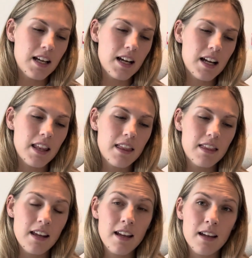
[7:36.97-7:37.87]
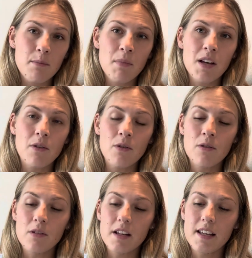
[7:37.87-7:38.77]
I think my
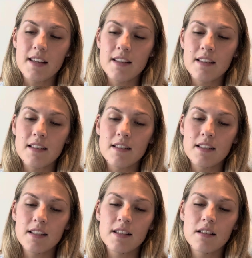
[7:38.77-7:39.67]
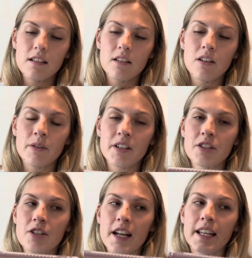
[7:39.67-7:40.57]
goal is going to
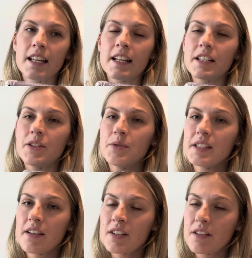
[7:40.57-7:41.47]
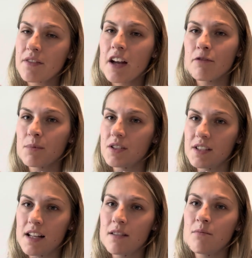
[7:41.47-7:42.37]
try and get it to
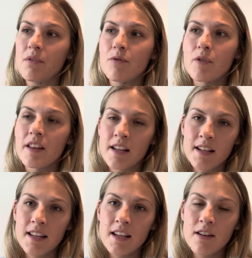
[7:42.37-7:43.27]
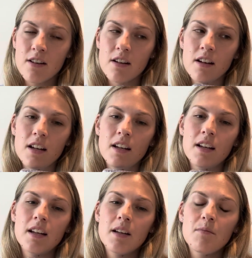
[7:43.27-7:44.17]
75% before the end of the year,
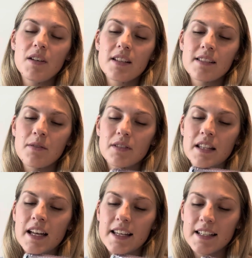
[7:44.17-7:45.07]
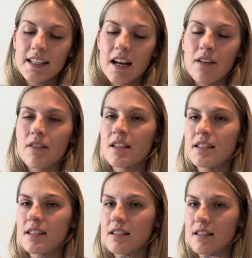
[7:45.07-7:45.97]
because I would like to have
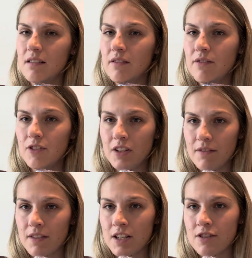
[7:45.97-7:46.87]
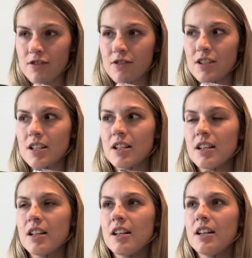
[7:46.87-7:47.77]
this fully finished,
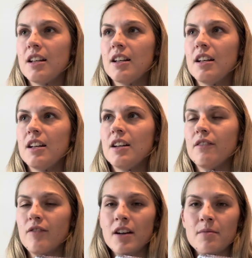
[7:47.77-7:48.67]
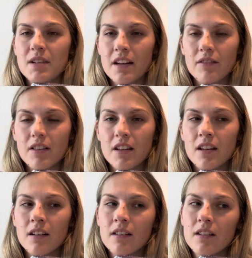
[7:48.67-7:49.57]
framed,
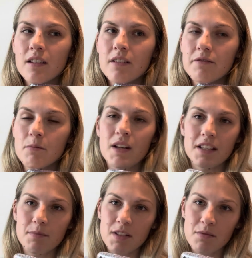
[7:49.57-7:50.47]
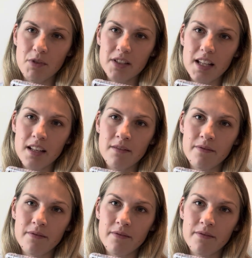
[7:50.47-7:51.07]
everything for my husband's birthday